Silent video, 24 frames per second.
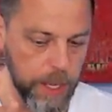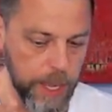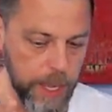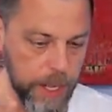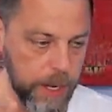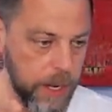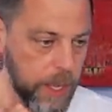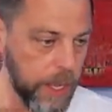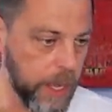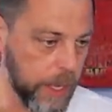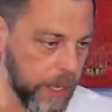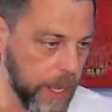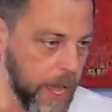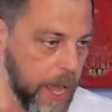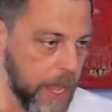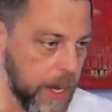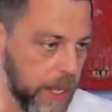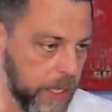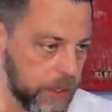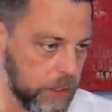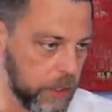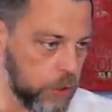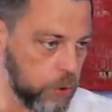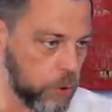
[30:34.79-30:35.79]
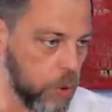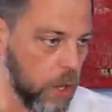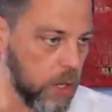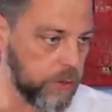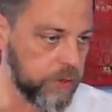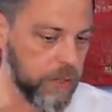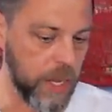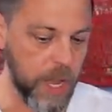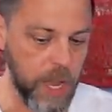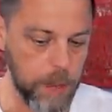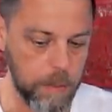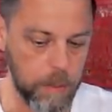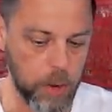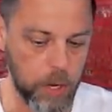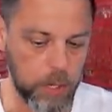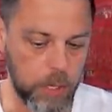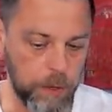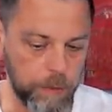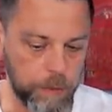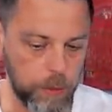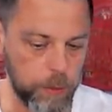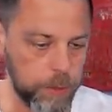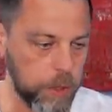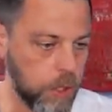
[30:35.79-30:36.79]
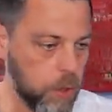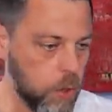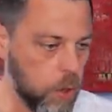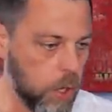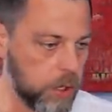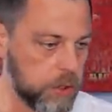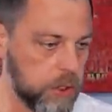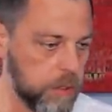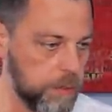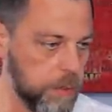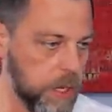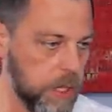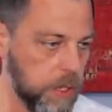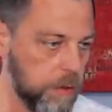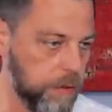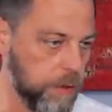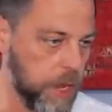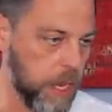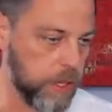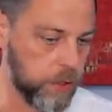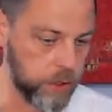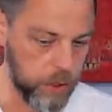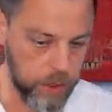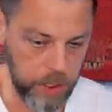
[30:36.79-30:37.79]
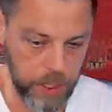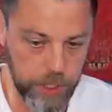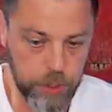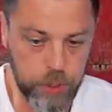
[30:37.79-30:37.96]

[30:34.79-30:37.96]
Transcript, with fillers: And again, it's a twelve-time marker from the cost of manufacturing,